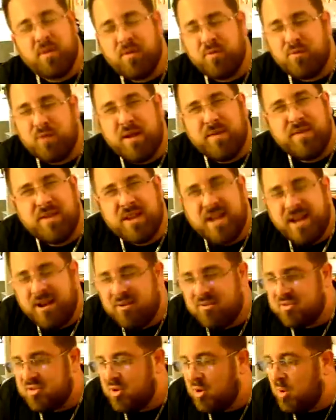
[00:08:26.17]
Raven
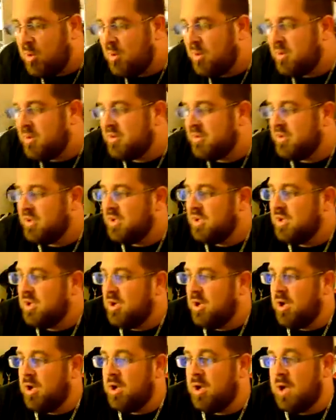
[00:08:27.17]
Cares card.
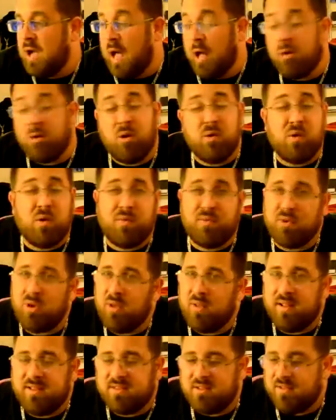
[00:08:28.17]
I'll go over
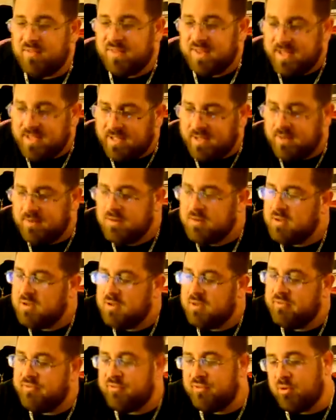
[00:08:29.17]
all that stuff again
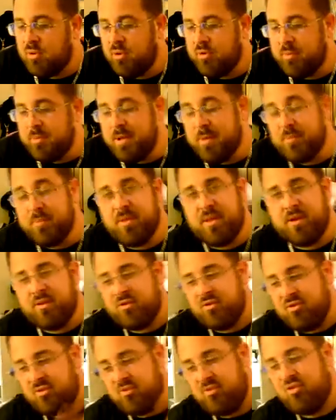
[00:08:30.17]
for all the people that
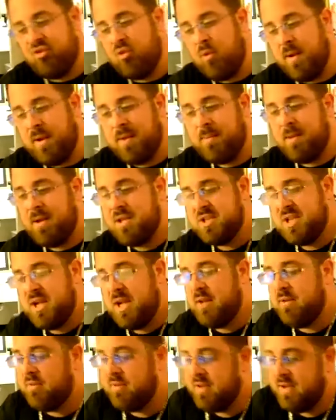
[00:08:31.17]
are just joining my
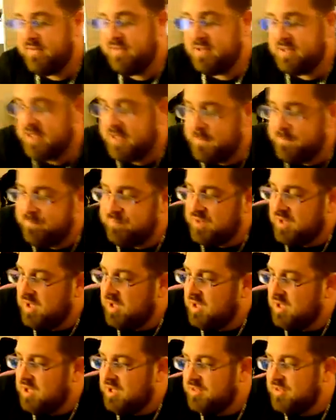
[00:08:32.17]
channel and everything.
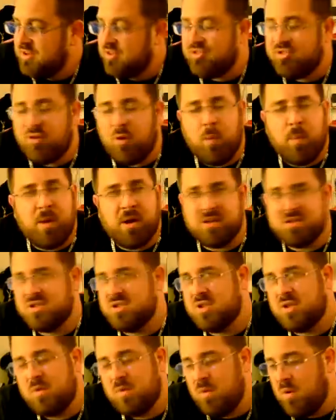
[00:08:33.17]
There's so much
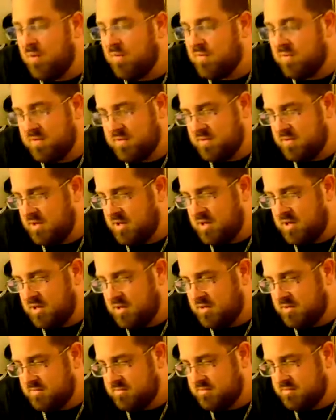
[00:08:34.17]
to go over.
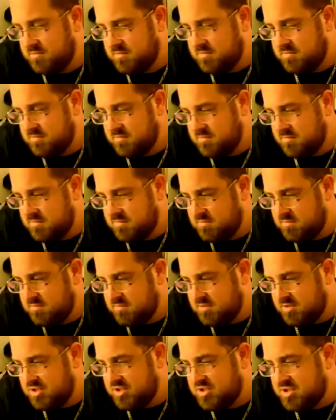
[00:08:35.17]

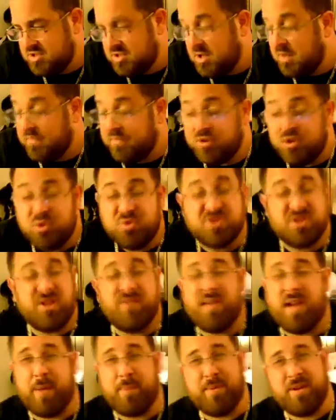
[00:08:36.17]
There's new
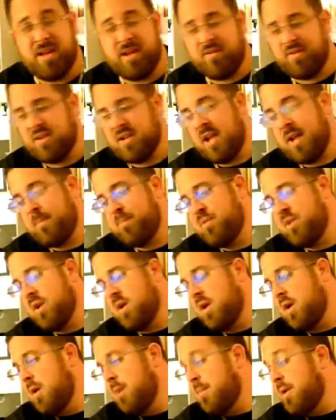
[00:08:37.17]
stuff happening every day.
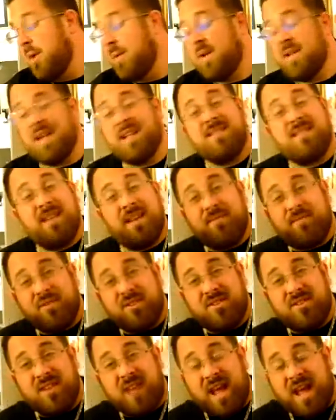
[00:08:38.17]
But anyway, that's it for
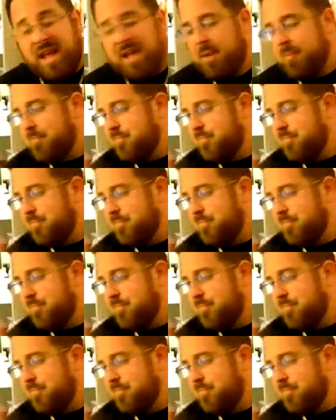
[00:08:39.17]
today.